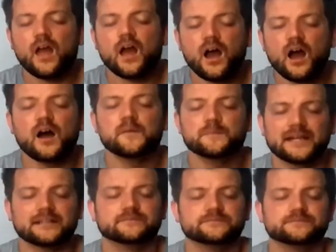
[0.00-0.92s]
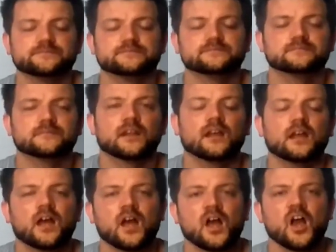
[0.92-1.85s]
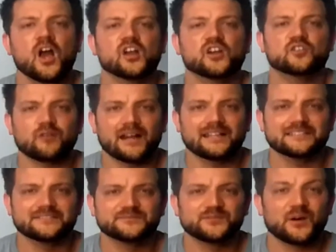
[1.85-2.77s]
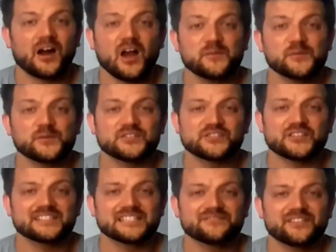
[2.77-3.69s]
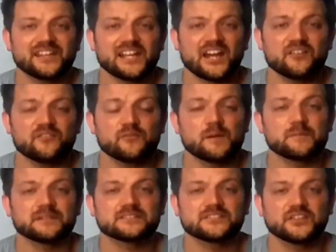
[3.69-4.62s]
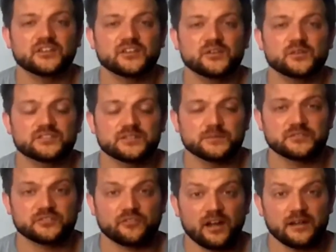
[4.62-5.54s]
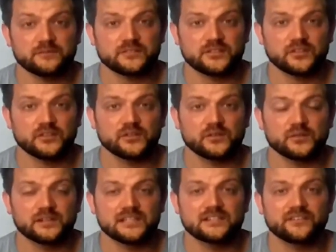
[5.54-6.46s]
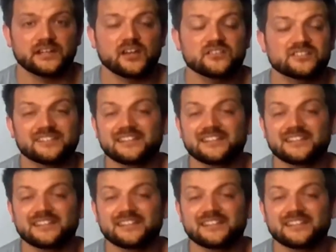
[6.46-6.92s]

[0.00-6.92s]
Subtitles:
Amen. Great. Well, I hope you enjoyed this video. Remember to subscribe to these videos.